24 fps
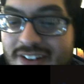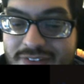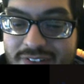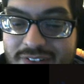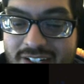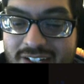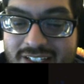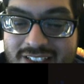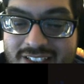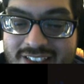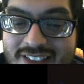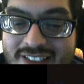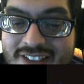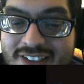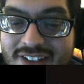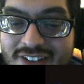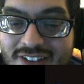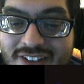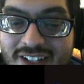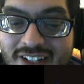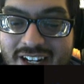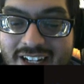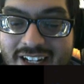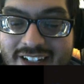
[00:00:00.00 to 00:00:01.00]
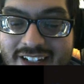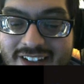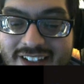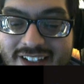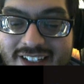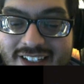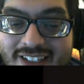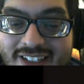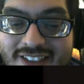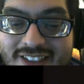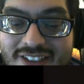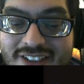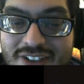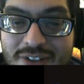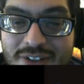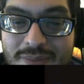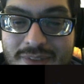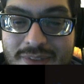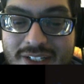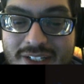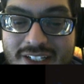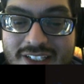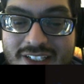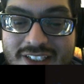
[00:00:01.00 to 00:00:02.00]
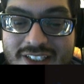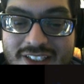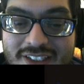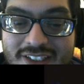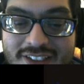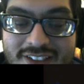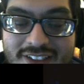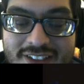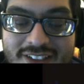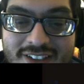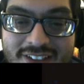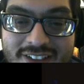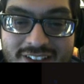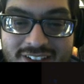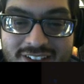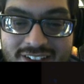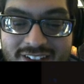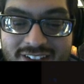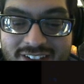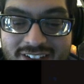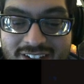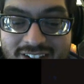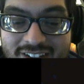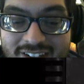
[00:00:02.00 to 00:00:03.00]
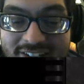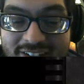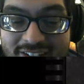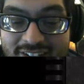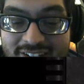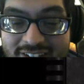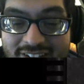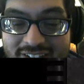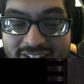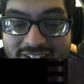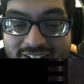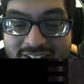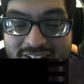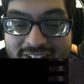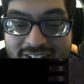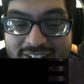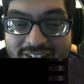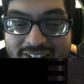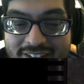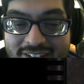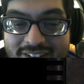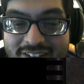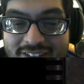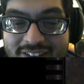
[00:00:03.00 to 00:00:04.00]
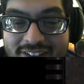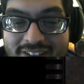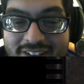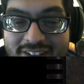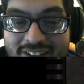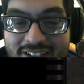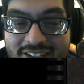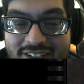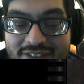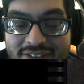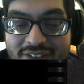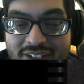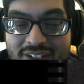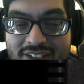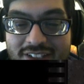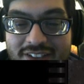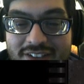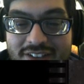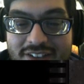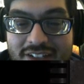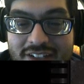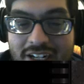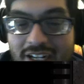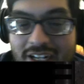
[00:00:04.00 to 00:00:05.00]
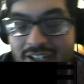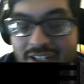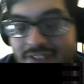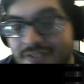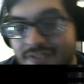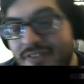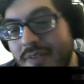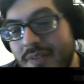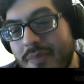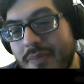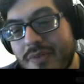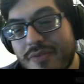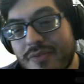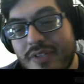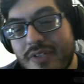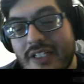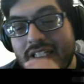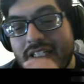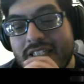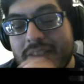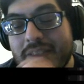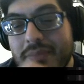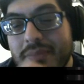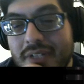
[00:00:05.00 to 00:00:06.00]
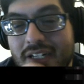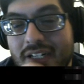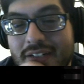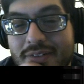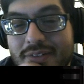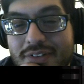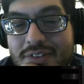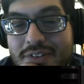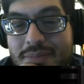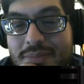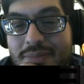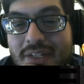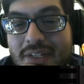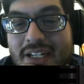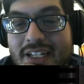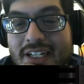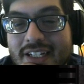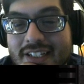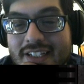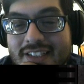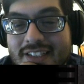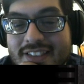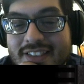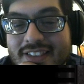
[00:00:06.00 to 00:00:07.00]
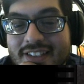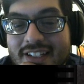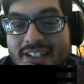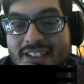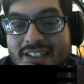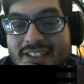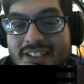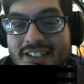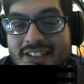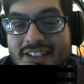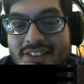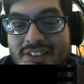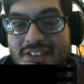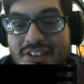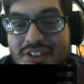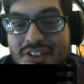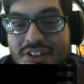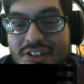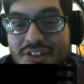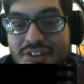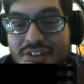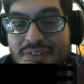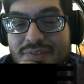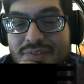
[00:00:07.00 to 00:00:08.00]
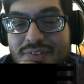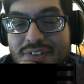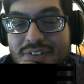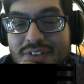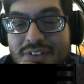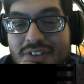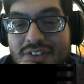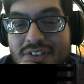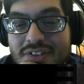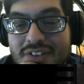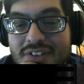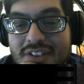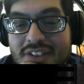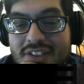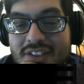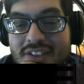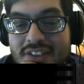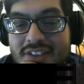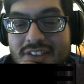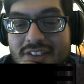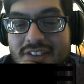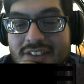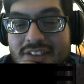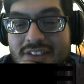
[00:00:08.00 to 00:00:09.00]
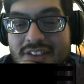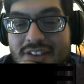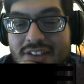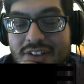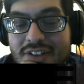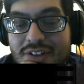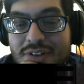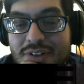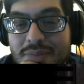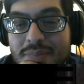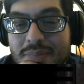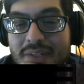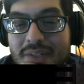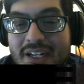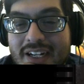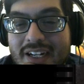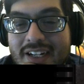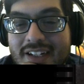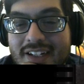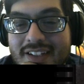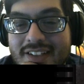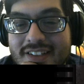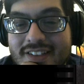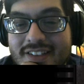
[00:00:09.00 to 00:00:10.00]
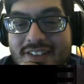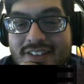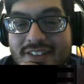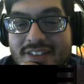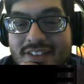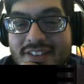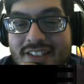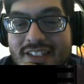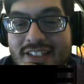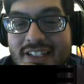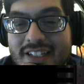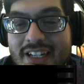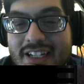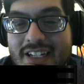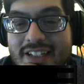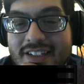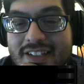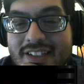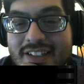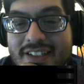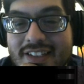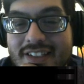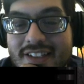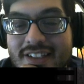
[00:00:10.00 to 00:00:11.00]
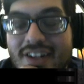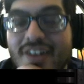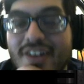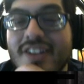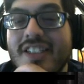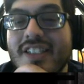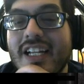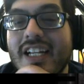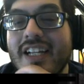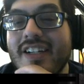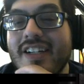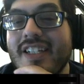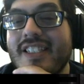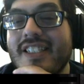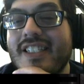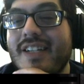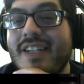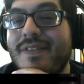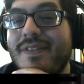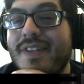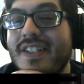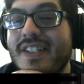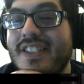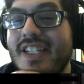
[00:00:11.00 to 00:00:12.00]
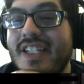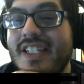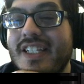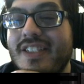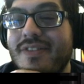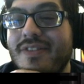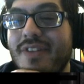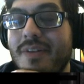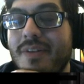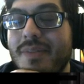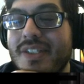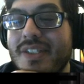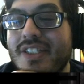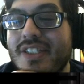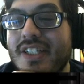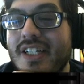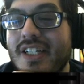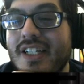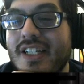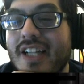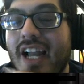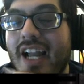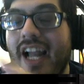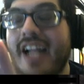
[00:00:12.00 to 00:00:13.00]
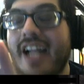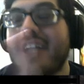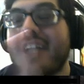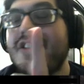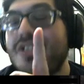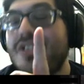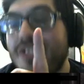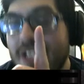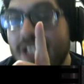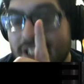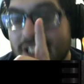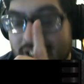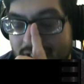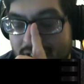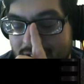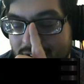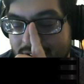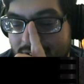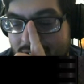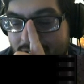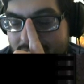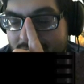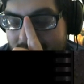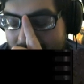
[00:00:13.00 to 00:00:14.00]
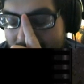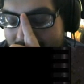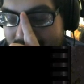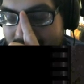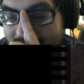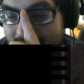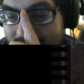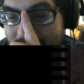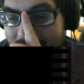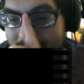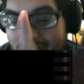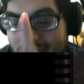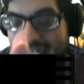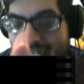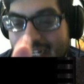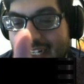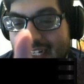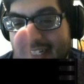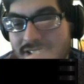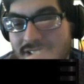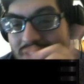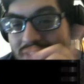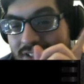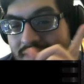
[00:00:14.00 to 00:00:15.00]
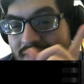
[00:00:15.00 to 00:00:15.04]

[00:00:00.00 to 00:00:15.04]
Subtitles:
the fact this is called Alien Extermination. That's rather... I don't remember when this mod was made, so that's either a call forward or a call back to the Alien... Oh, it's Aliens Infestation, what am I saying? Actually, no, I take that back.